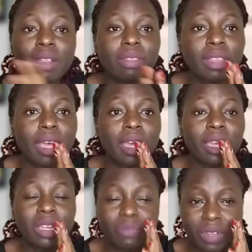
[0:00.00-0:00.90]

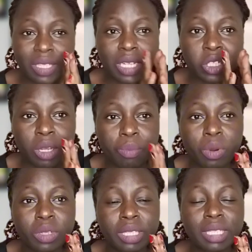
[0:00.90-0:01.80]
The infrastructure
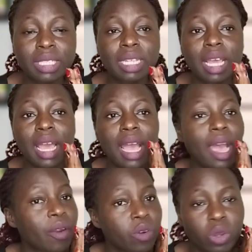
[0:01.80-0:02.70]
bonds
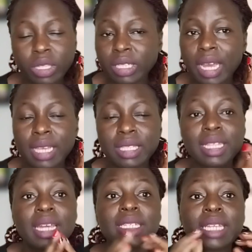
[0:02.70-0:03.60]
are not taxed.
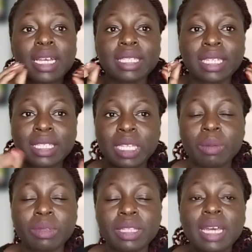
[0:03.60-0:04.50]
They are tax
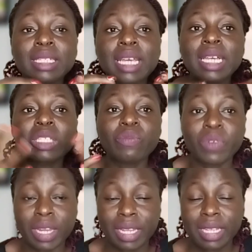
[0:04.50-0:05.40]
exempt. They are tax
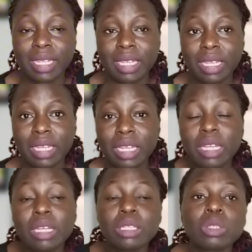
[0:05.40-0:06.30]
free.
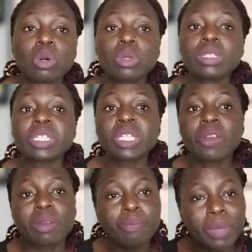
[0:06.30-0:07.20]
So
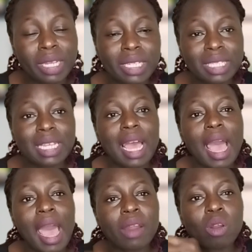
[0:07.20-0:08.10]
treasury bills
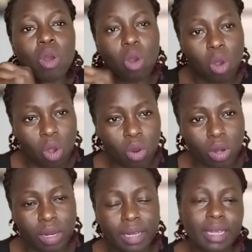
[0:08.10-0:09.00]
are
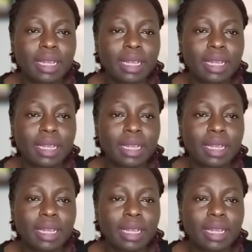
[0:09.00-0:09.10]
all